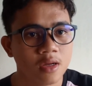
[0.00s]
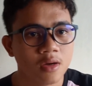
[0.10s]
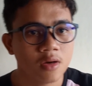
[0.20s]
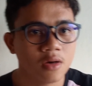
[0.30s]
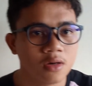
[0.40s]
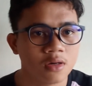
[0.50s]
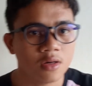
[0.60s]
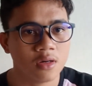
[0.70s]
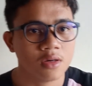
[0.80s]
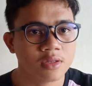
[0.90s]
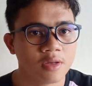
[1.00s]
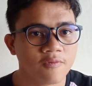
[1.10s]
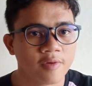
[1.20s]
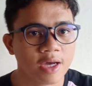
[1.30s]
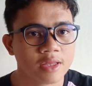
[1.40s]
on the
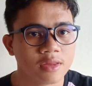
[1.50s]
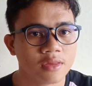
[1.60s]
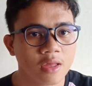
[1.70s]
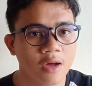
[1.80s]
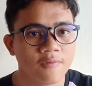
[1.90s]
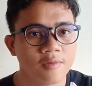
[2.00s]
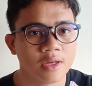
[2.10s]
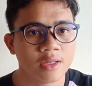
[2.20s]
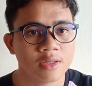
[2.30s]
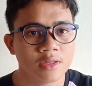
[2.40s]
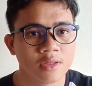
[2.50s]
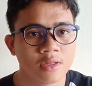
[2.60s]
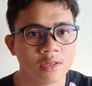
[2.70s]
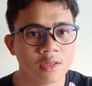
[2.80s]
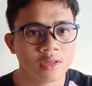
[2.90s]
flat shaft
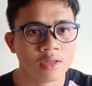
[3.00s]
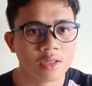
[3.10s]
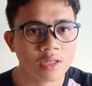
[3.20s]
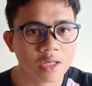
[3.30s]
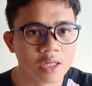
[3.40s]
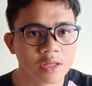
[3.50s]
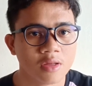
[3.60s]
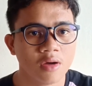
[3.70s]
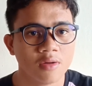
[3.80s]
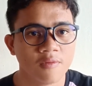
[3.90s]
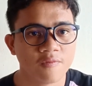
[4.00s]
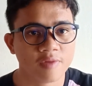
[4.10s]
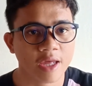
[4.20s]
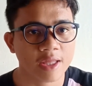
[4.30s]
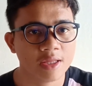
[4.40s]
in each of
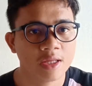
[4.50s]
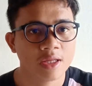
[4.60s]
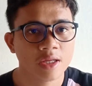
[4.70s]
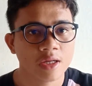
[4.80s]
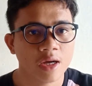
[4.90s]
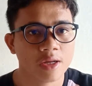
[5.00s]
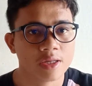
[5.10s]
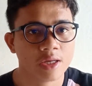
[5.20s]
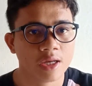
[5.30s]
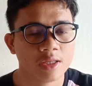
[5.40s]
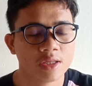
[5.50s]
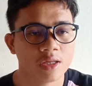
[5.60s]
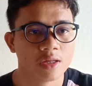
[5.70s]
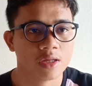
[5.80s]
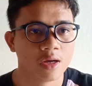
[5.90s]
10
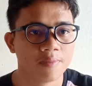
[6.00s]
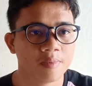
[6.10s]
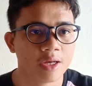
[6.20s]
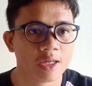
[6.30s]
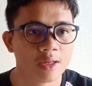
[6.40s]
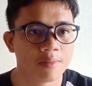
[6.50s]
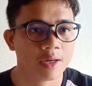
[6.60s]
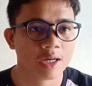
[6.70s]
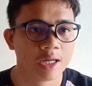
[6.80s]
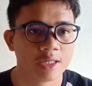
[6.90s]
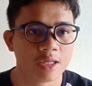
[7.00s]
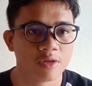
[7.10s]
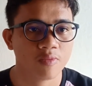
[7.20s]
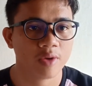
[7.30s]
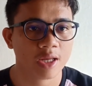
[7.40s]
anti-shaping mechanism where